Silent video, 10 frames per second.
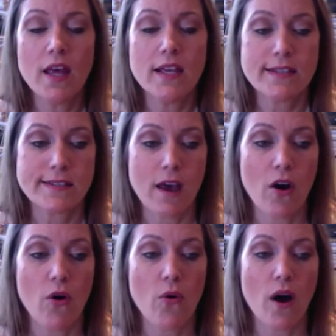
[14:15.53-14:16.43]

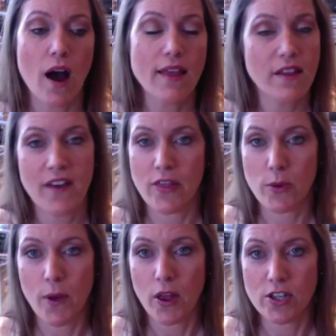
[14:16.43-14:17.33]
So I love
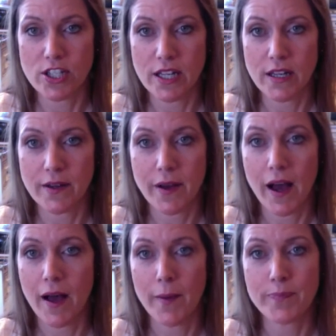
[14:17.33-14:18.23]
Anthropologie.
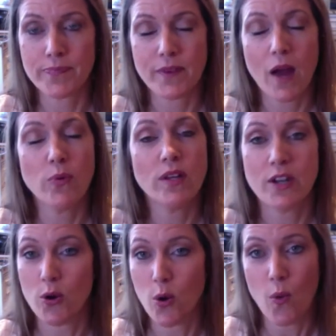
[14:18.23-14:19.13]
Um, I really
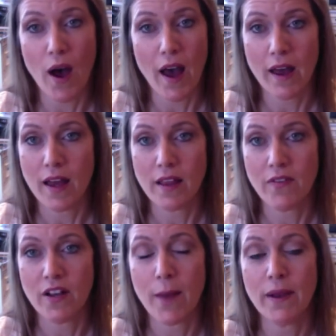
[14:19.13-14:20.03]
don't know why I
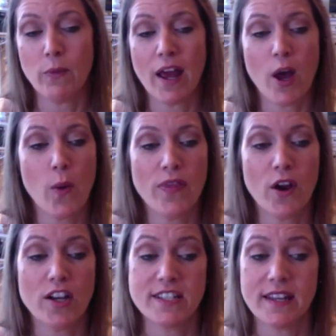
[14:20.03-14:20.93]
love it. I mean, when I go in
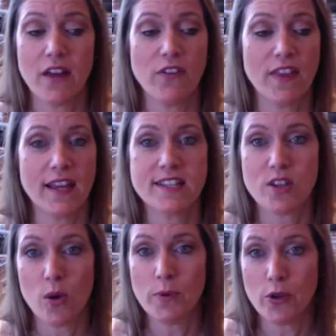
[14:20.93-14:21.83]
there, I just think everything is
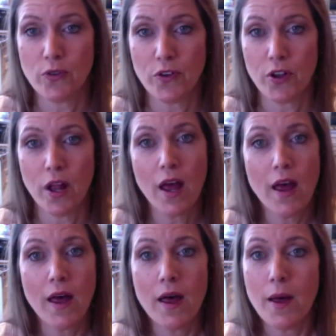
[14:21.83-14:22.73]
so beautiful,
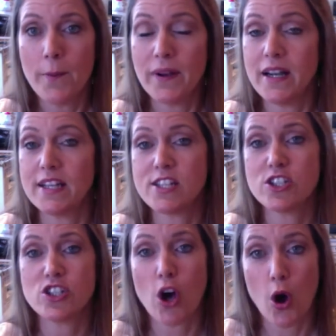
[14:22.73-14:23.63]
but it is
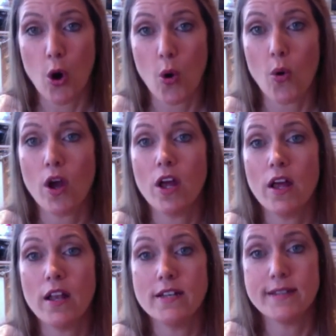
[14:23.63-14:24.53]
so
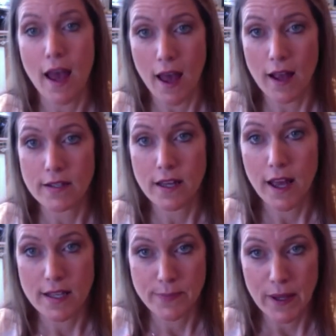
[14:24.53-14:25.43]
dang
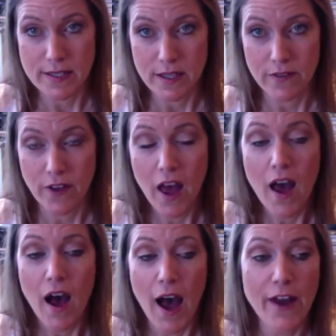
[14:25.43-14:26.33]
expensive.
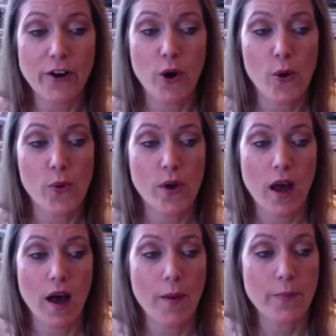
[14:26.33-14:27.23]
I don't know
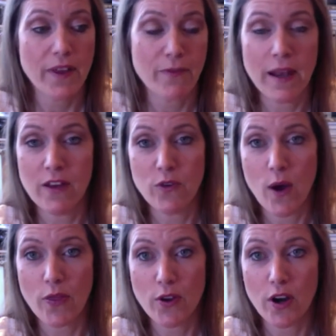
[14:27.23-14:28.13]
um, if many of
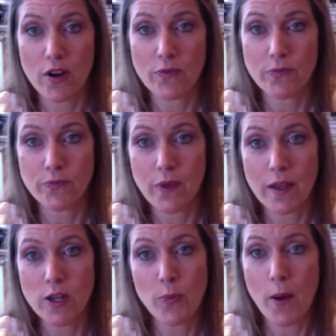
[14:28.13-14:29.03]
you out there,
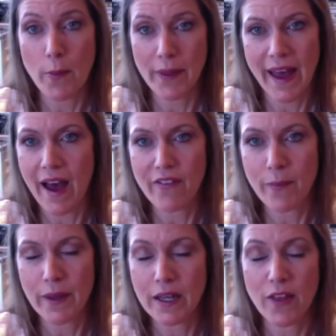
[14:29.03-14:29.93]
and you probably have, I
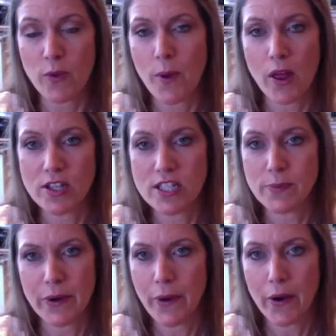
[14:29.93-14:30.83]
mean, Anthropologie's
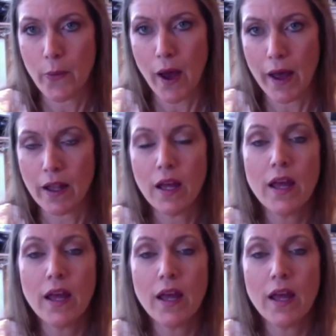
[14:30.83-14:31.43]
been around a while,